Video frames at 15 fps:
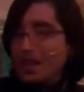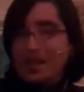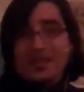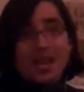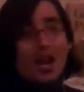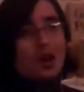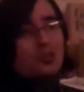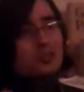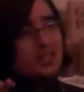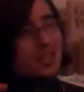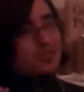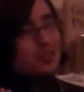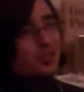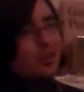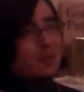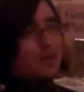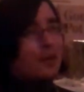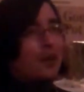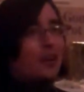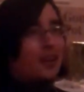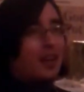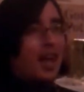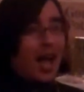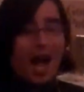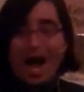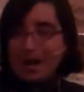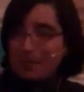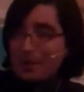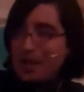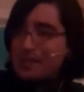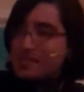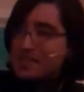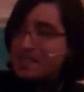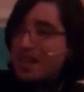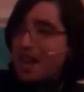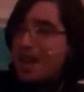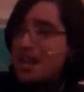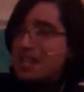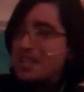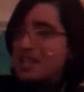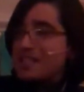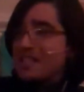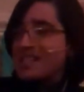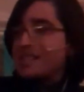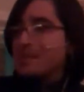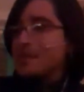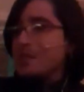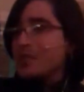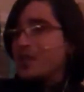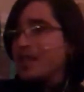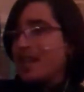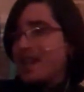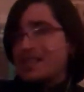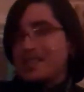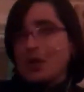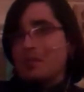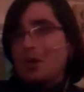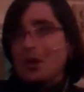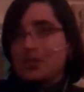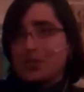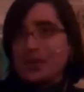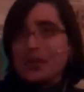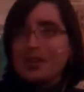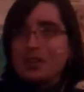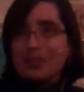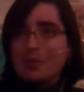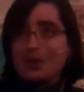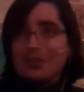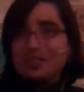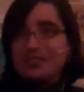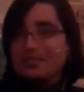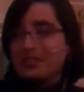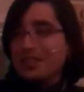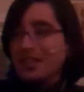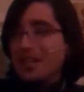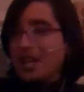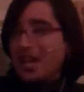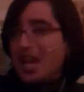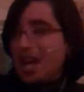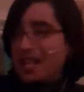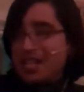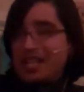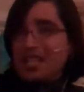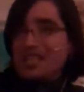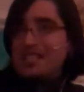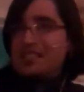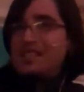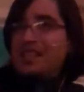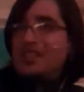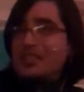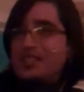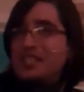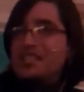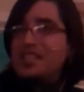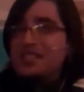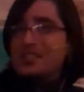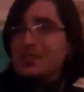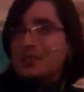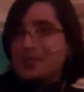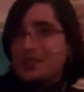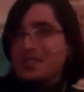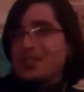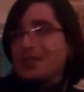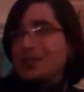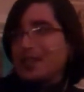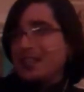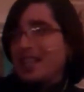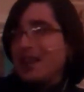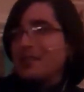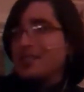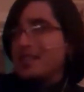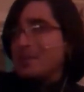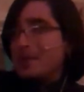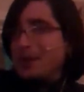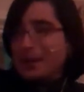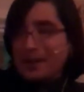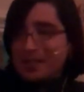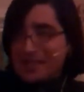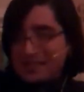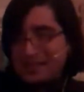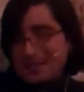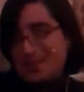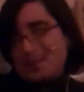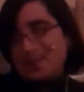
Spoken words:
Now, don't get me wrong. I'm not saying that Sesame Street has some ulterior motive and then they are teaching social discord. That would just be crazy.